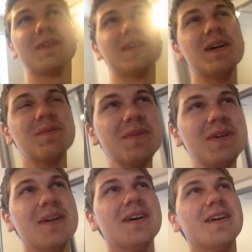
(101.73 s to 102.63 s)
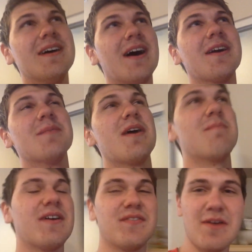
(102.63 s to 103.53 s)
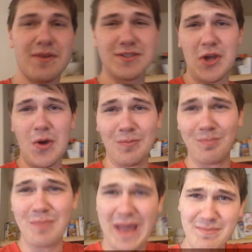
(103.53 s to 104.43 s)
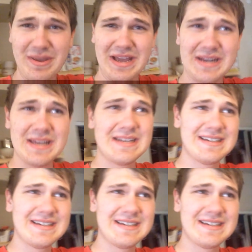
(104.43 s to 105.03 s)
Him. Okay, my favorites go Batman,